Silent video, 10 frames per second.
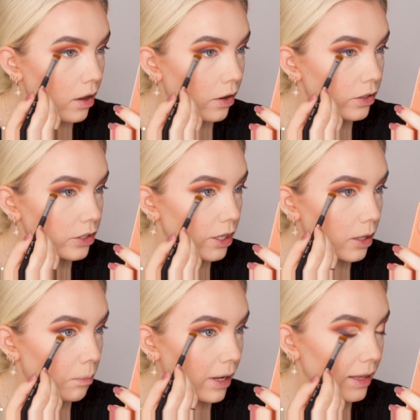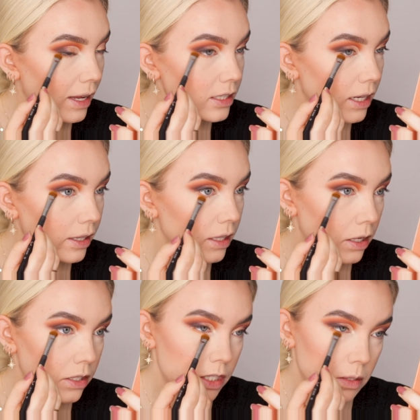under my lash line
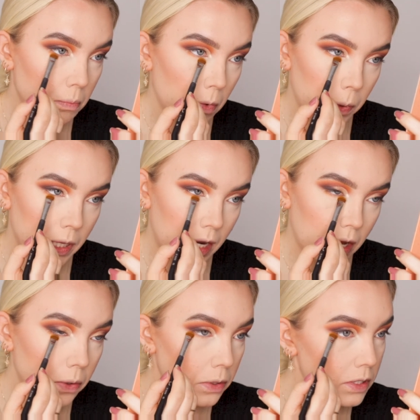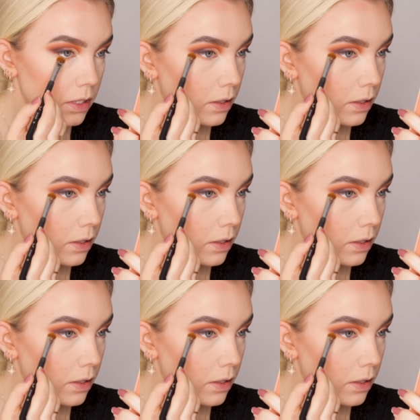and smoke it out.